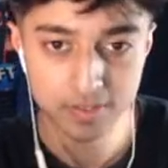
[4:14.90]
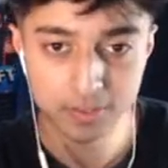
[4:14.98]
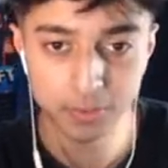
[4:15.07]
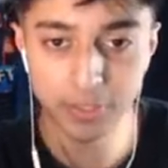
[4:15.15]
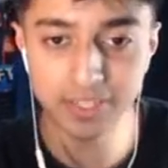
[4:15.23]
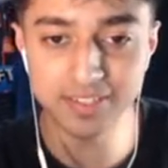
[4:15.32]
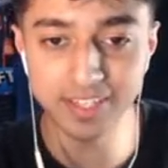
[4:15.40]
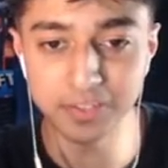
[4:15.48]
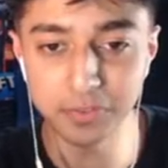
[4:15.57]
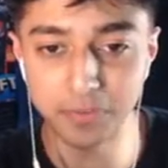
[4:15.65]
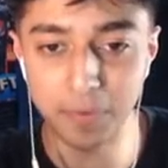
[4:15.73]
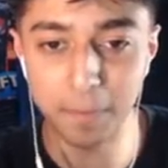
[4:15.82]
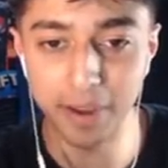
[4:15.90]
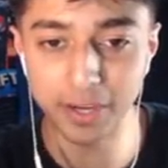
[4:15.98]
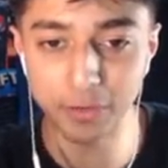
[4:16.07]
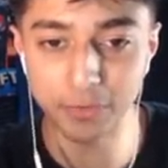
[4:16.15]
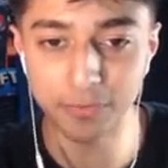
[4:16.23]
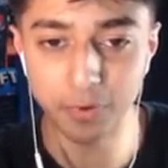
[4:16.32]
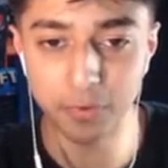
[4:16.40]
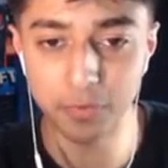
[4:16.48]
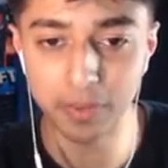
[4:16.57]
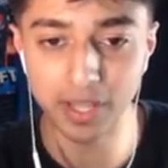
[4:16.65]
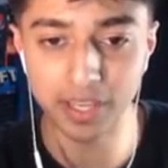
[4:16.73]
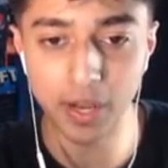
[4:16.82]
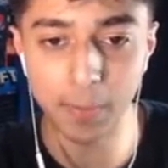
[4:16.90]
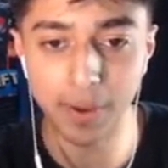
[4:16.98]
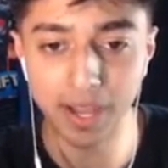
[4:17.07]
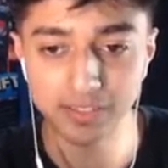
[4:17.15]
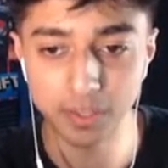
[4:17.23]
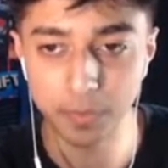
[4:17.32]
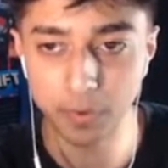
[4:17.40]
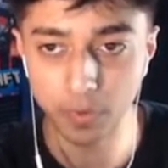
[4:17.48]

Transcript: So he sings with a microphone, but like a basketball